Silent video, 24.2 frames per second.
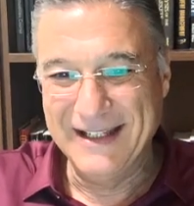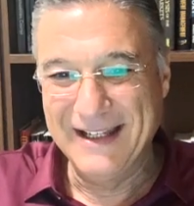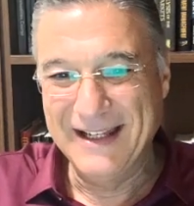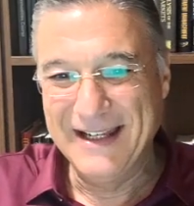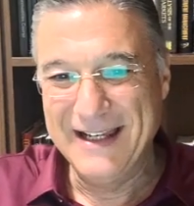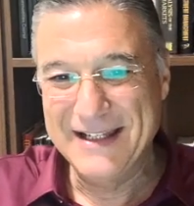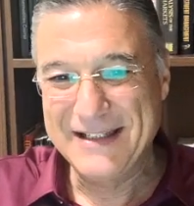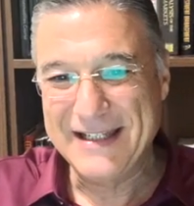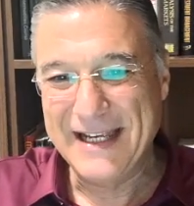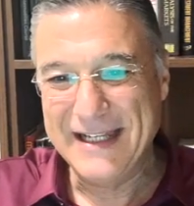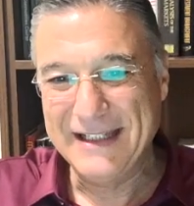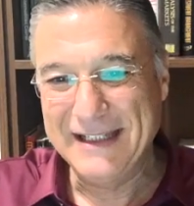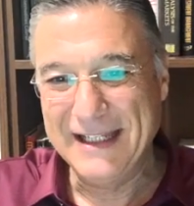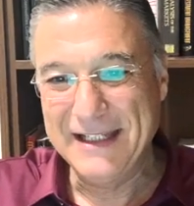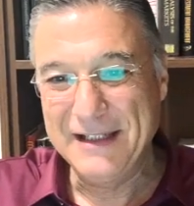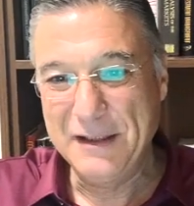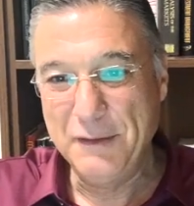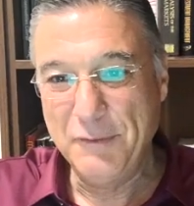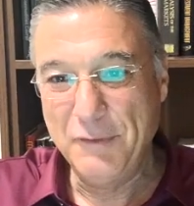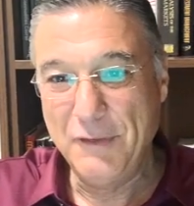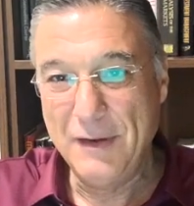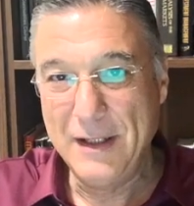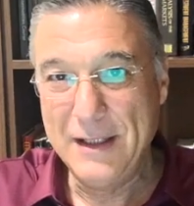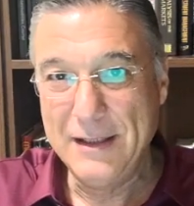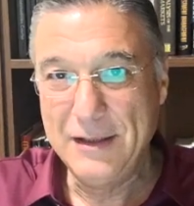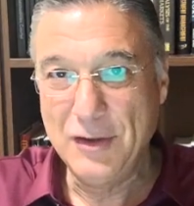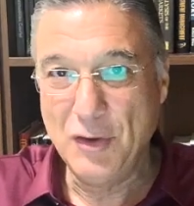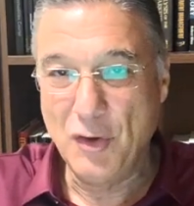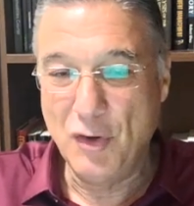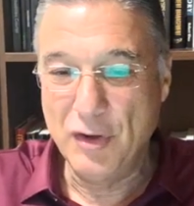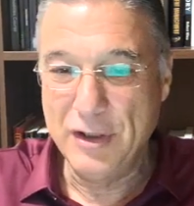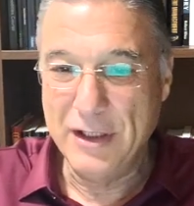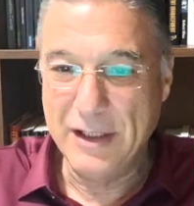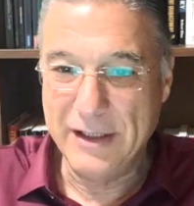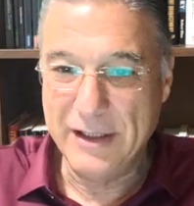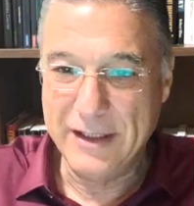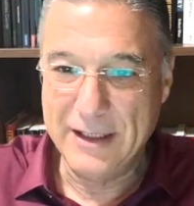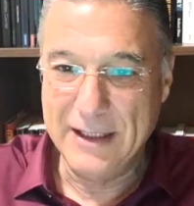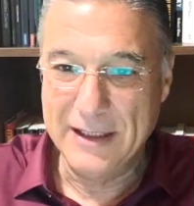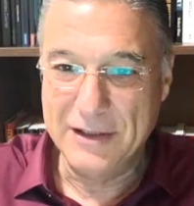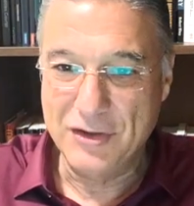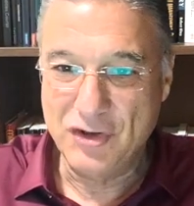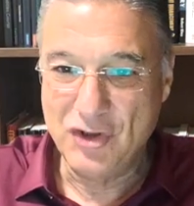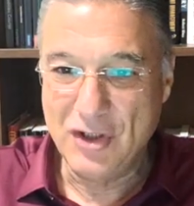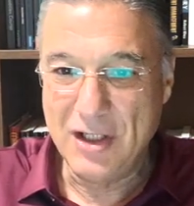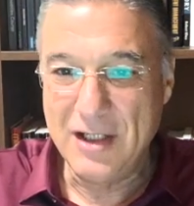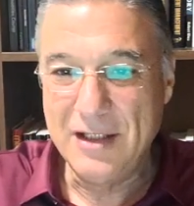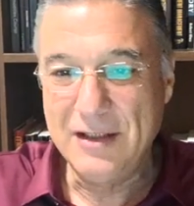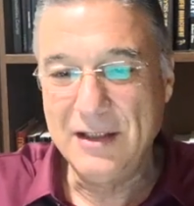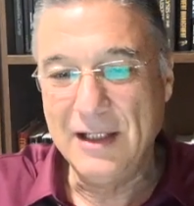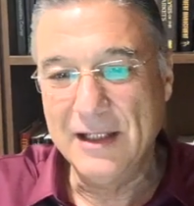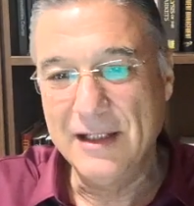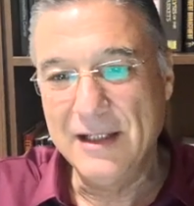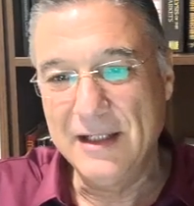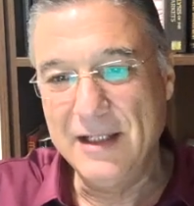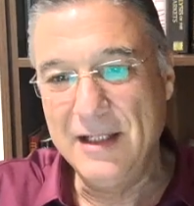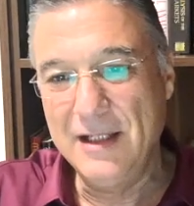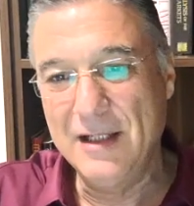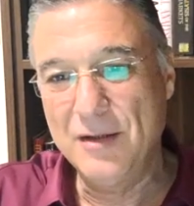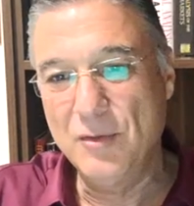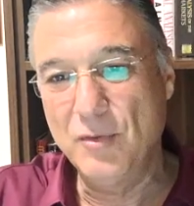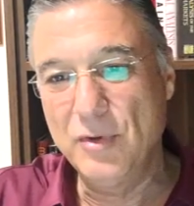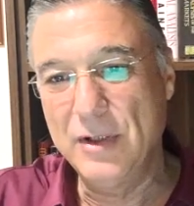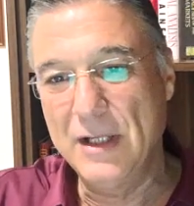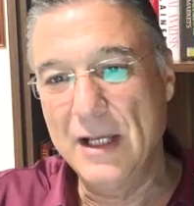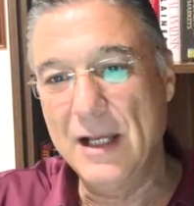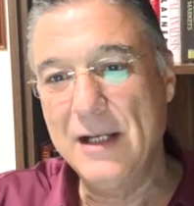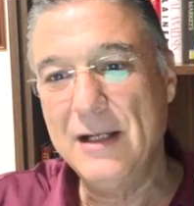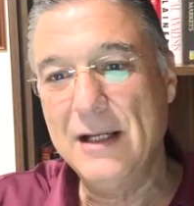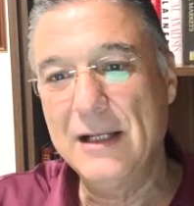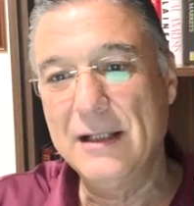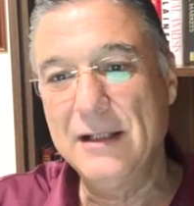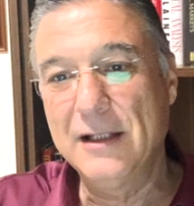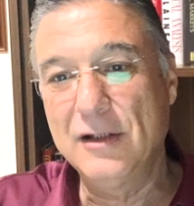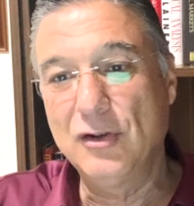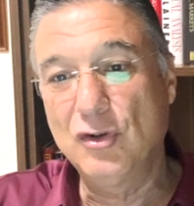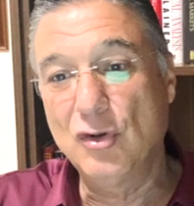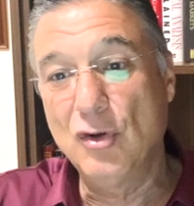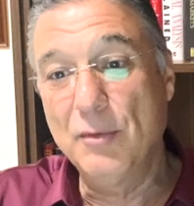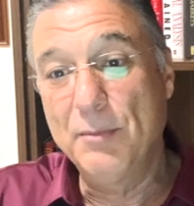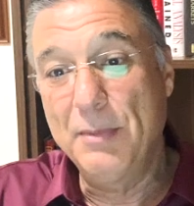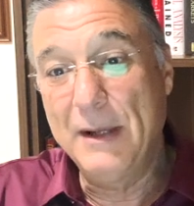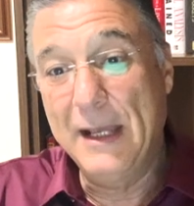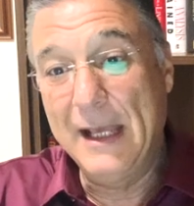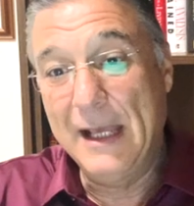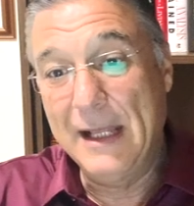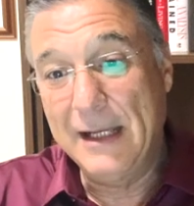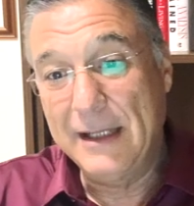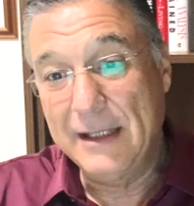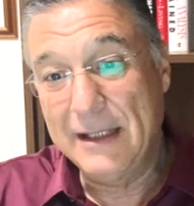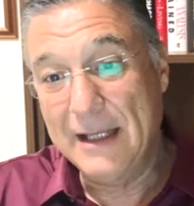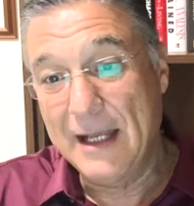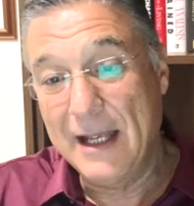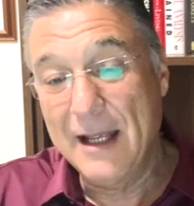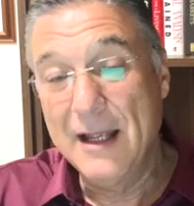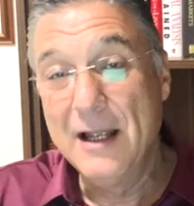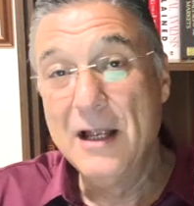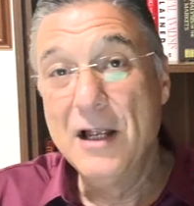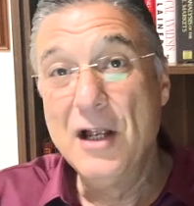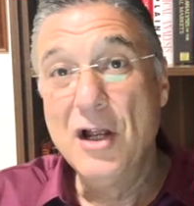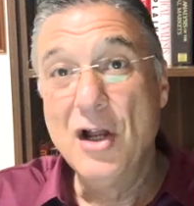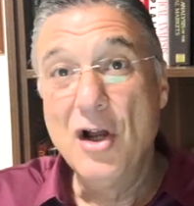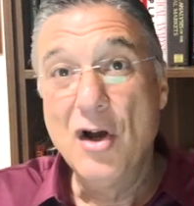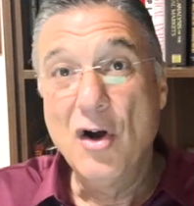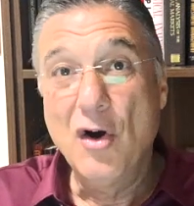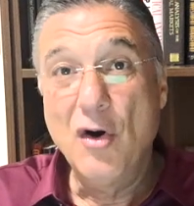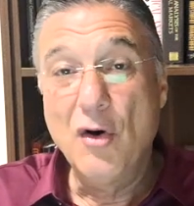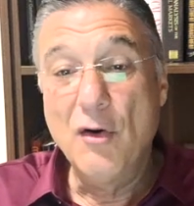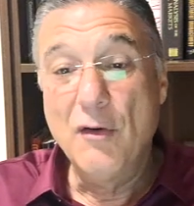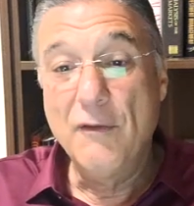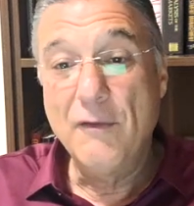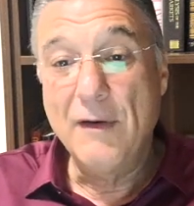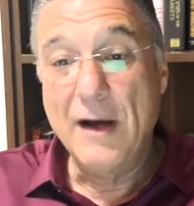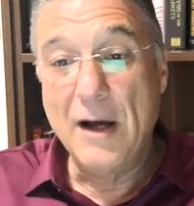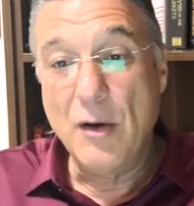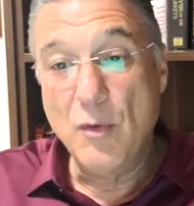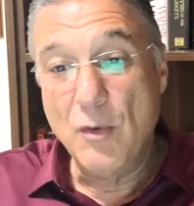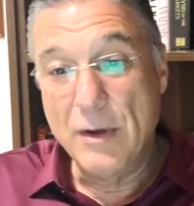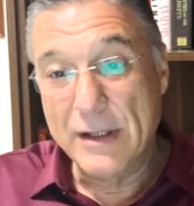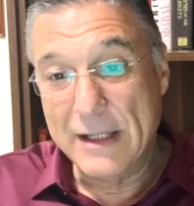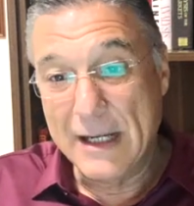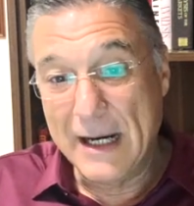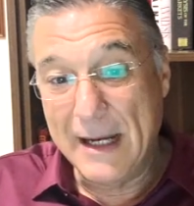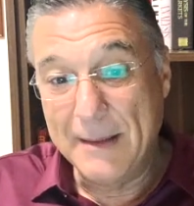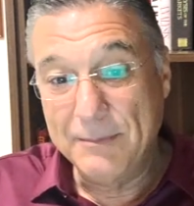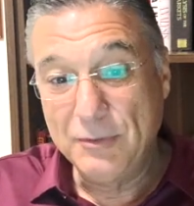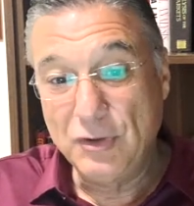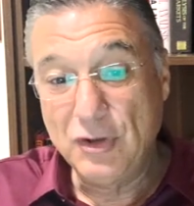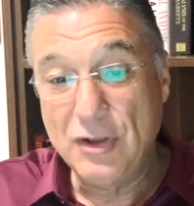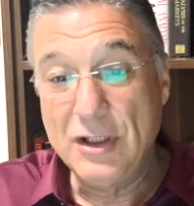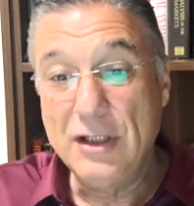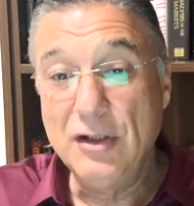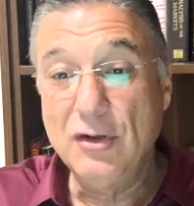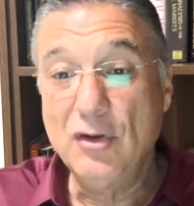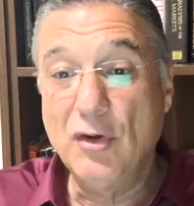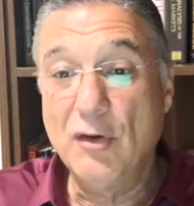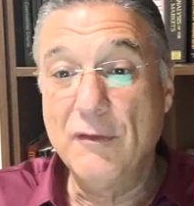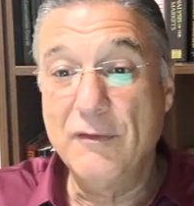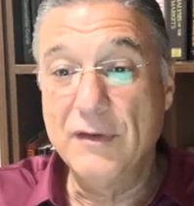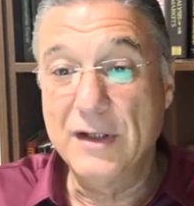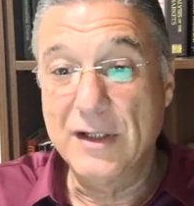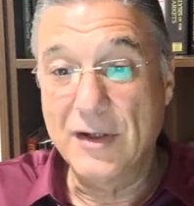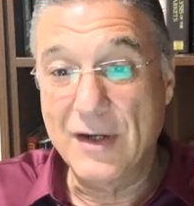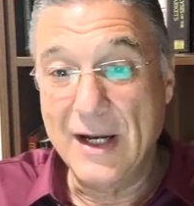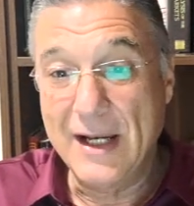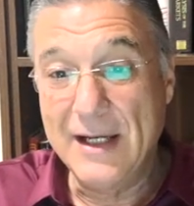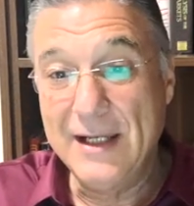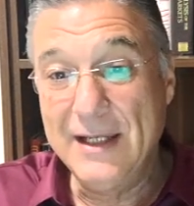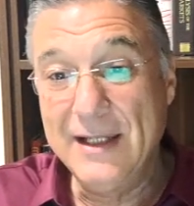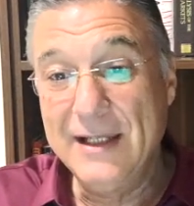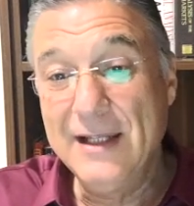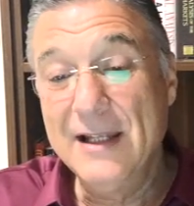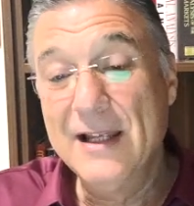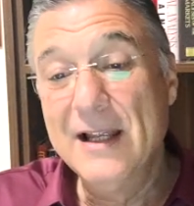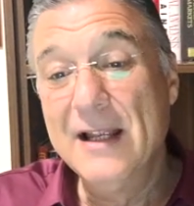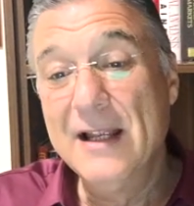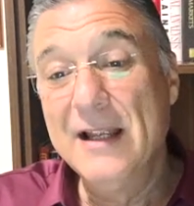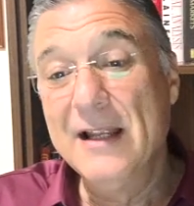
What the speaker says: Let's identify it on a real chart, and here we are at the top area of our uptrend of the rally,